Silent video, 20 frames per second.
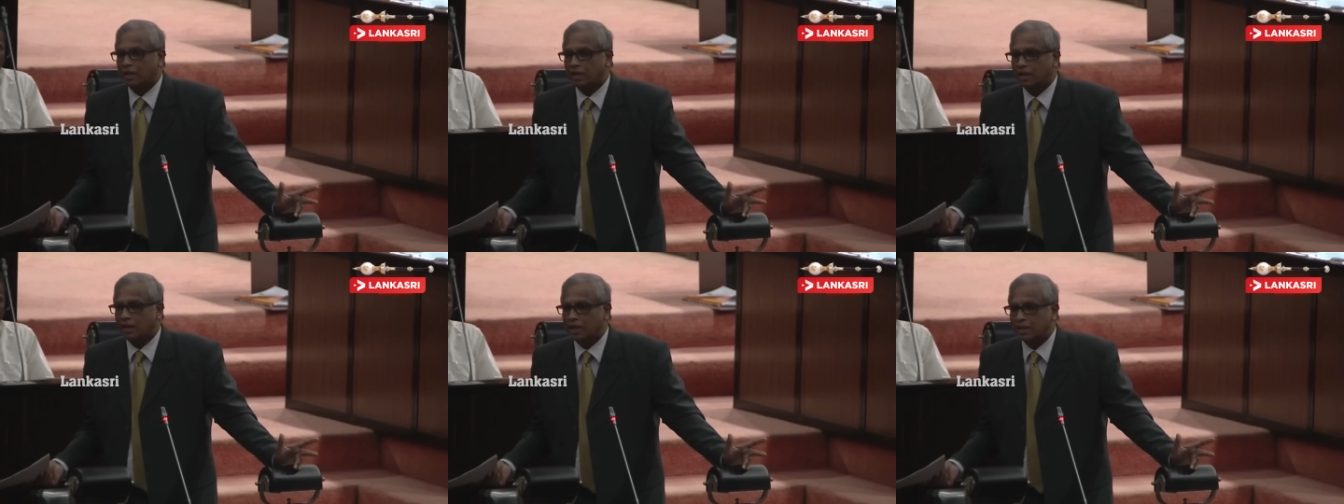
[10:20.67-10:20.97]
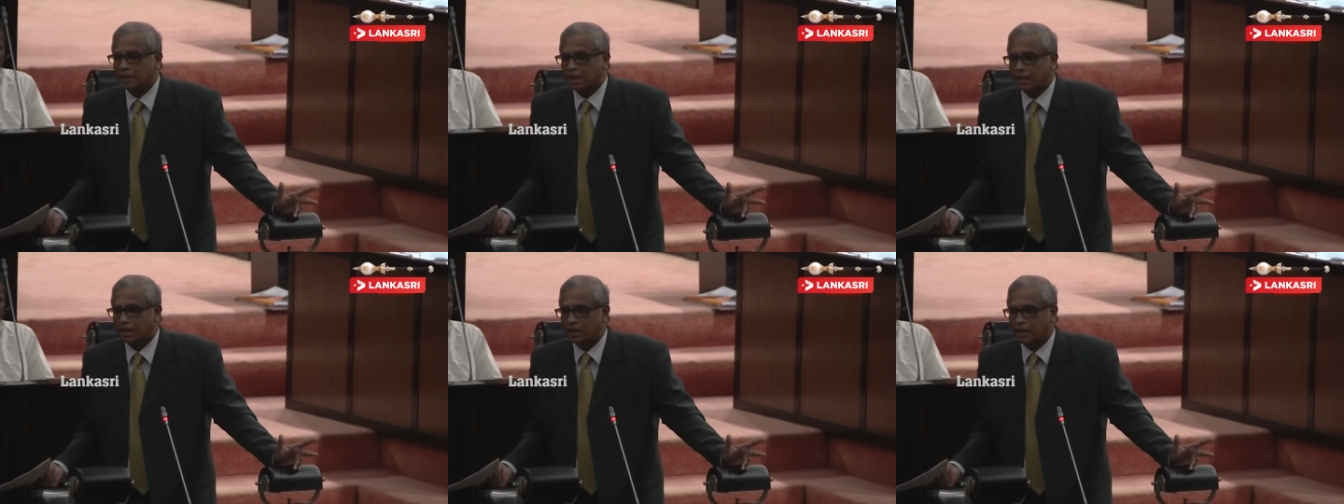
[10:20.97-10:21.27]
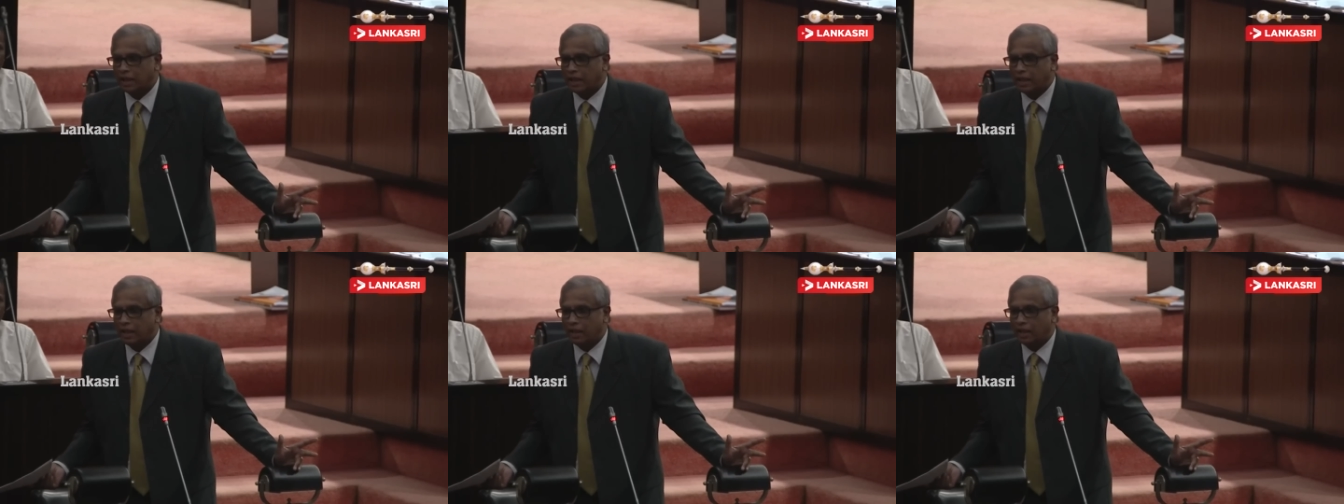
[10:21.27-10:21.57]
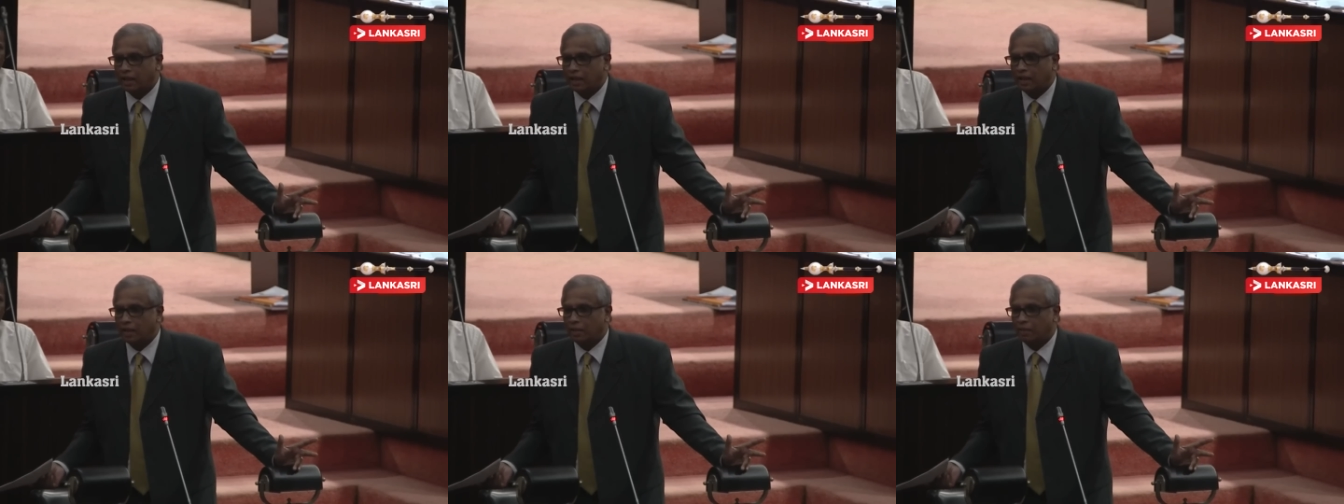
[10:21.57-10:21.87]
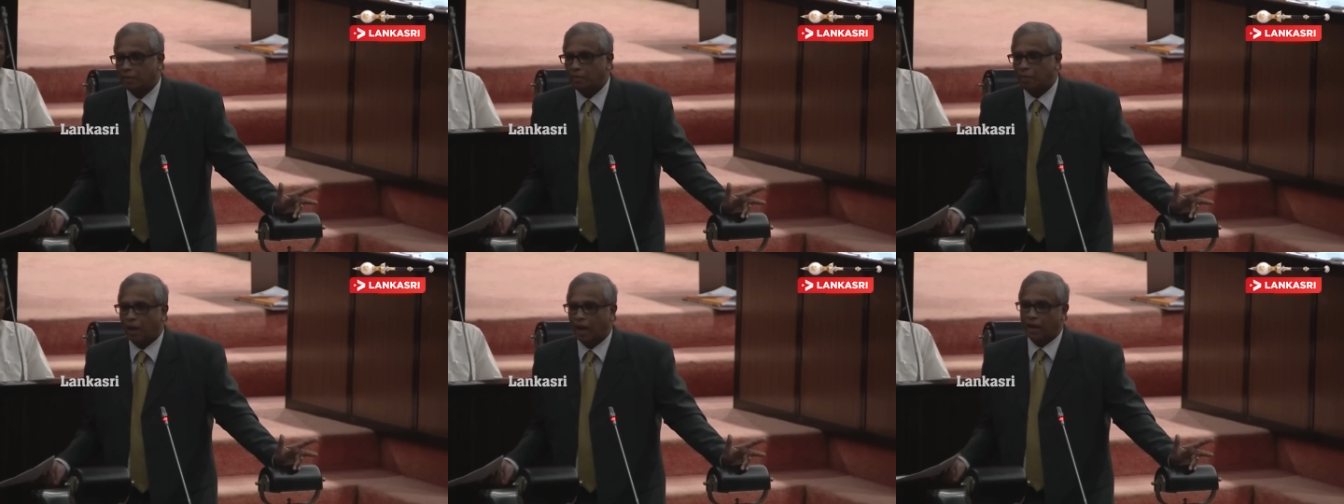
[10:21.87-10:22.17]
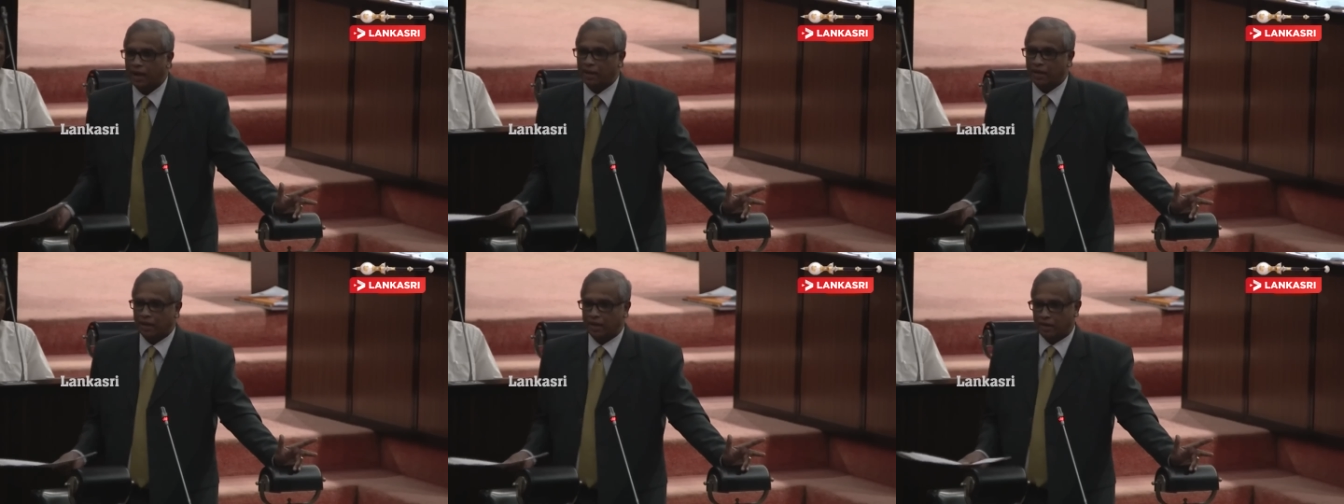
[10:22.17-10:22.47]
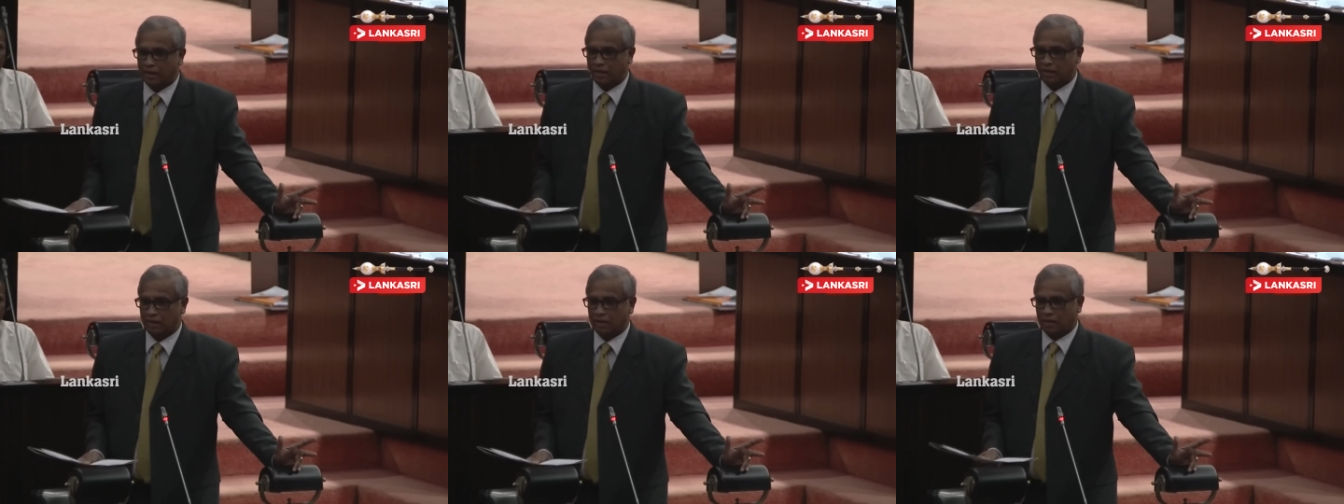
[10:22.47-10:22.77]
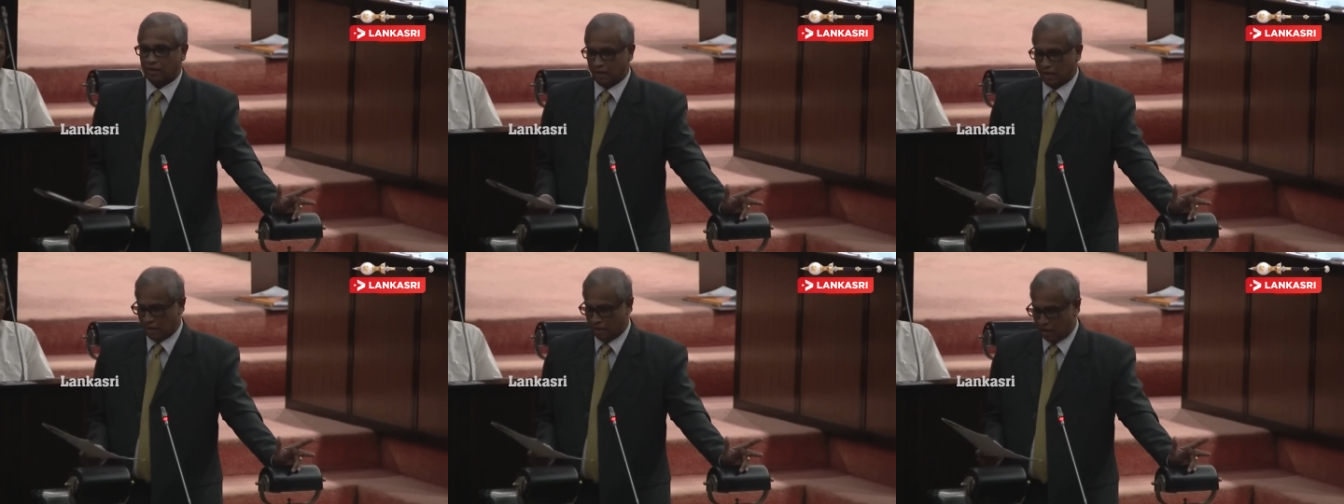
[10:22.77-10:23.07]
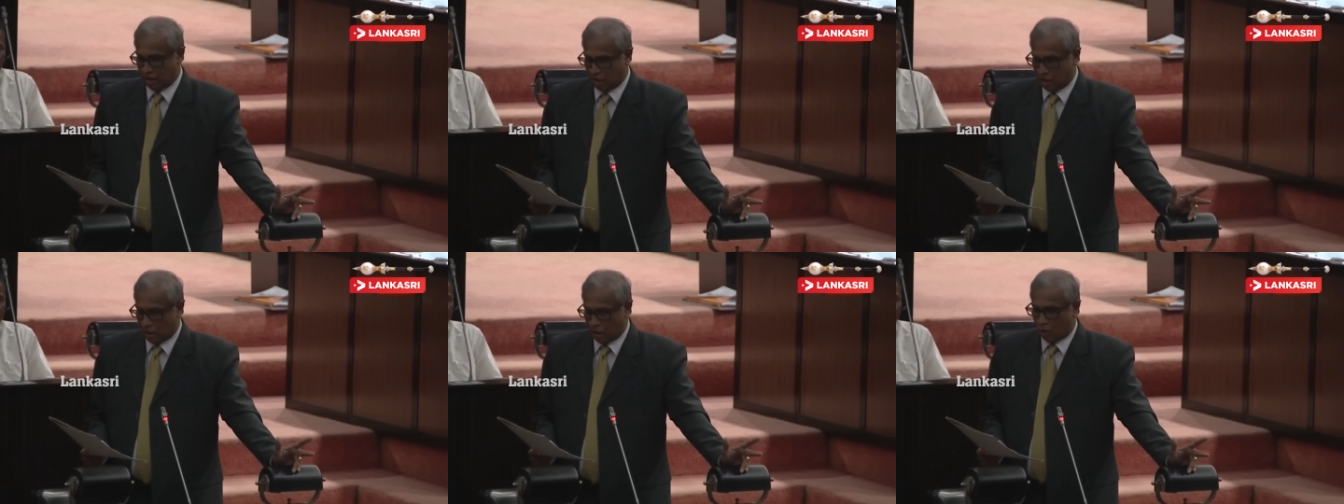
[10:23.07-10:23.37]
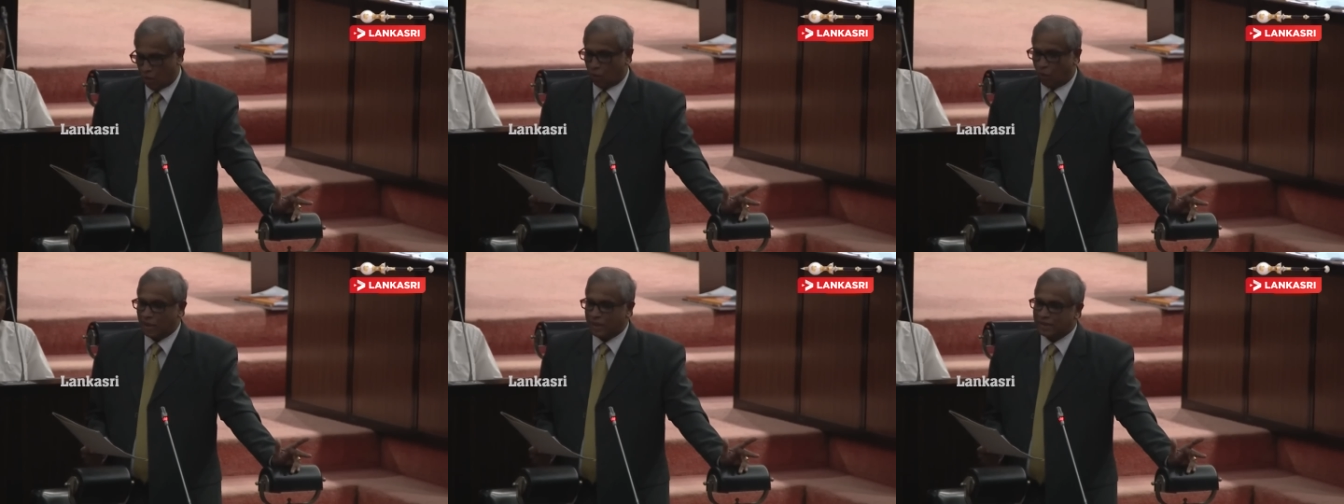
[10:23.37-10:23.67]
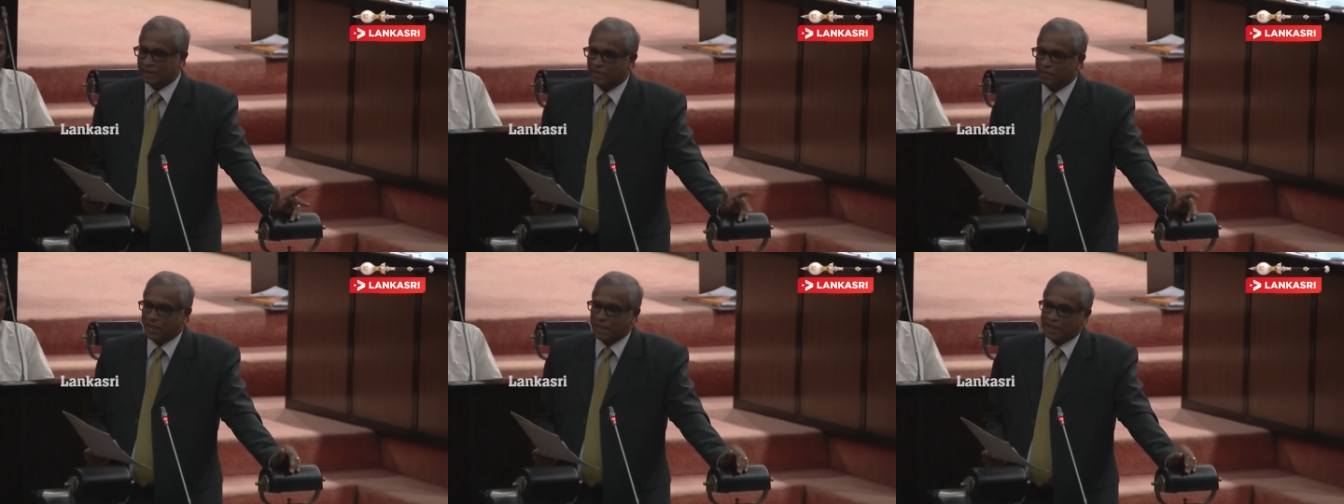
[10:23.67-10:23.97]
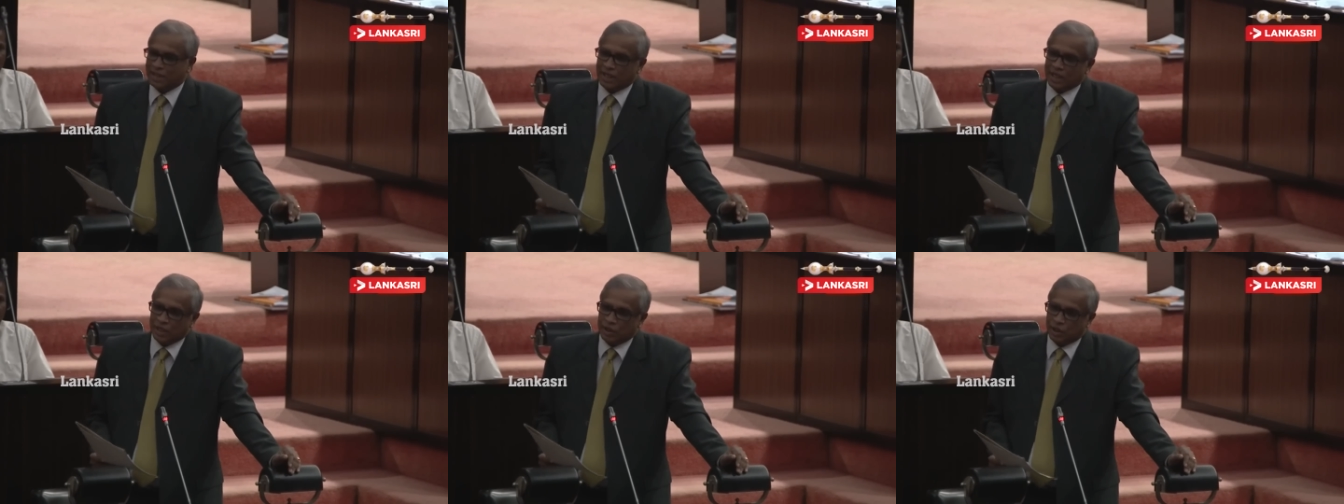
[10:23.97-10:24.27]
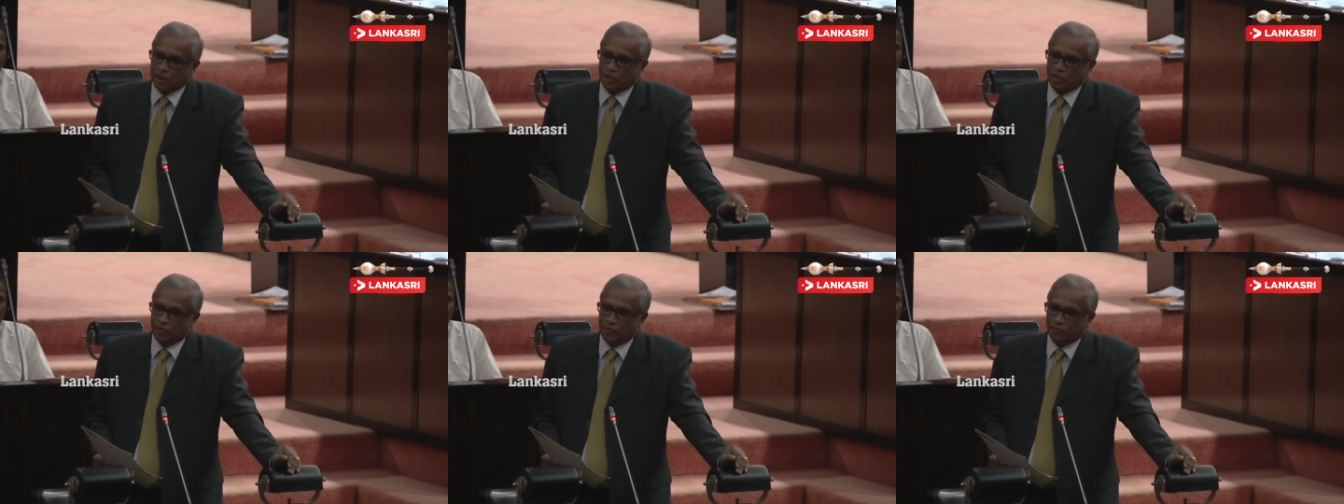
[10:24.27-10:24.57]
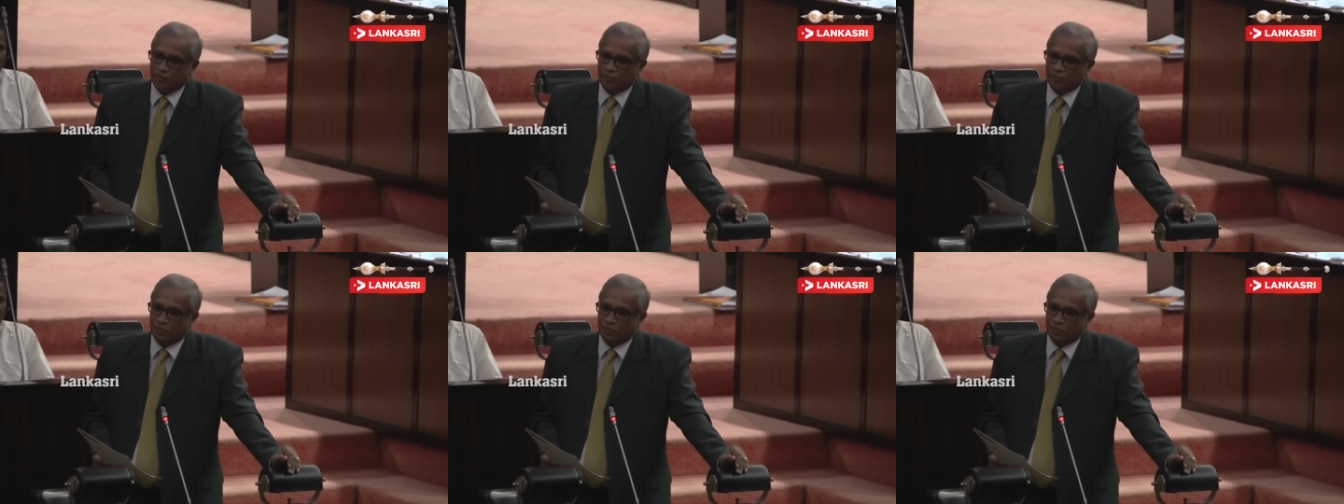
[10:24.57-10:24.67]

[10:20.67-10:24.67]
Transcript: recently pardoned. What's the message?